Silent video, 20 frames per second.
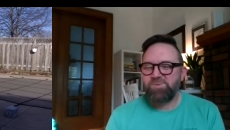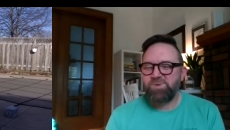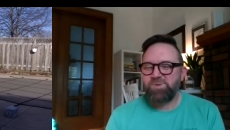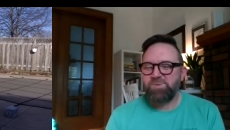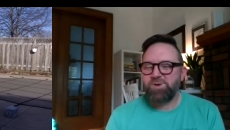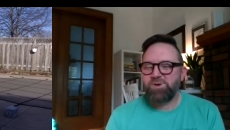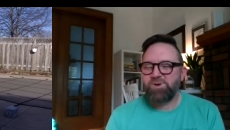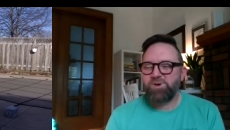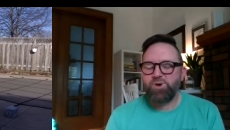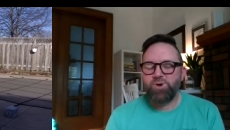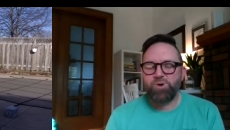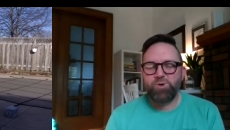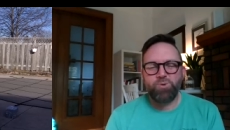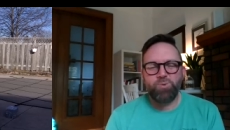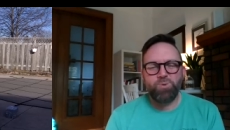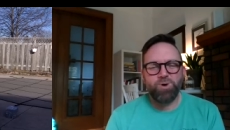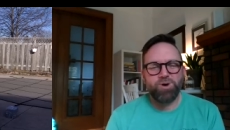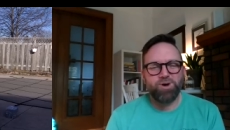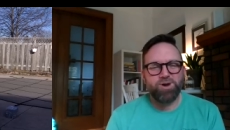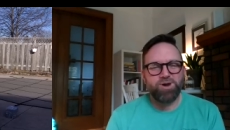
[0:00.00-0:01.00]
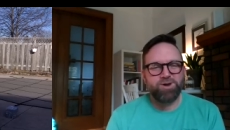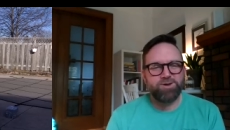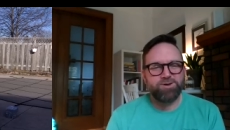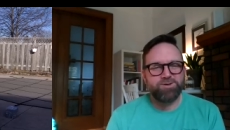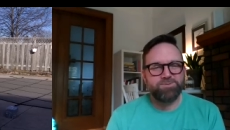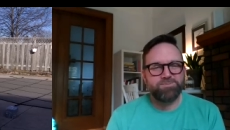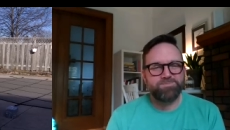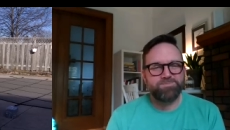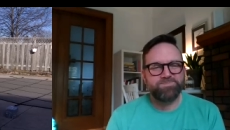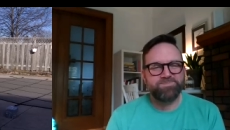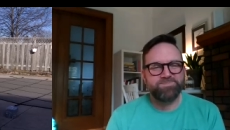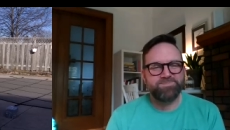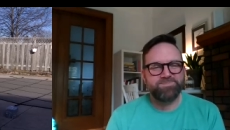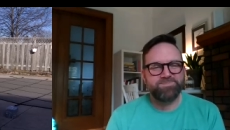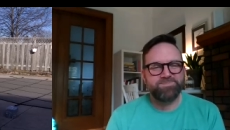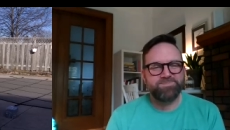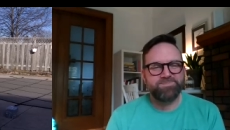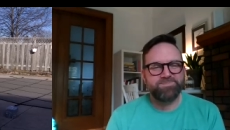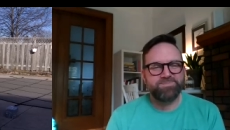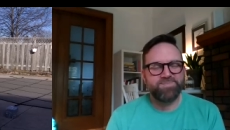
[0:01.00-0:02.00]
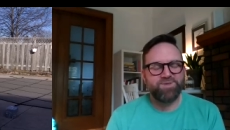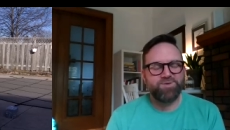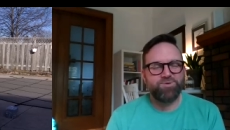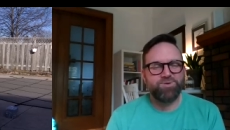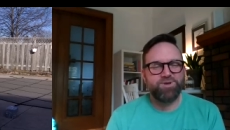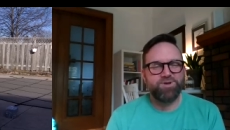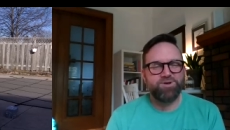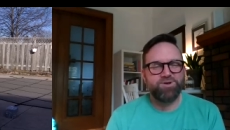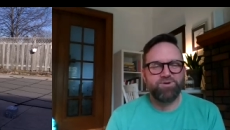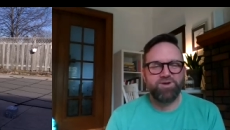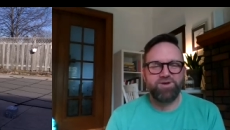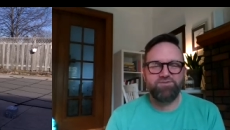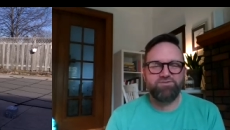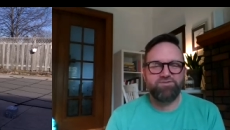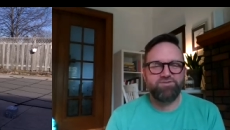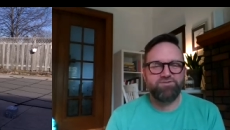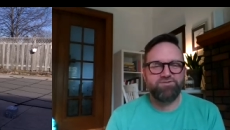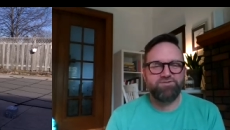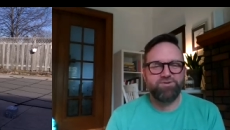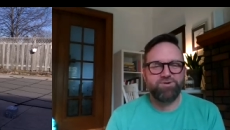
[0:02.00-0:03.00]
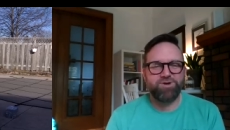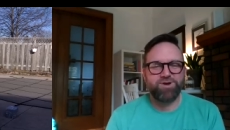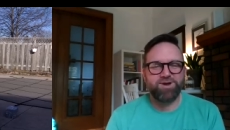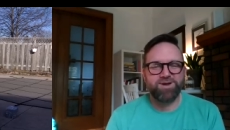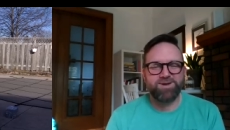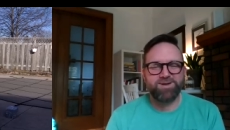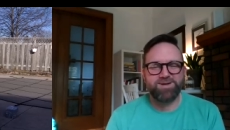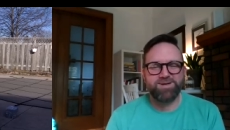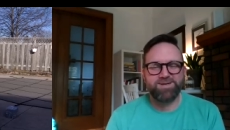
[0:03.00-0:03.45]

maybe a coworker. Who are you grateful for?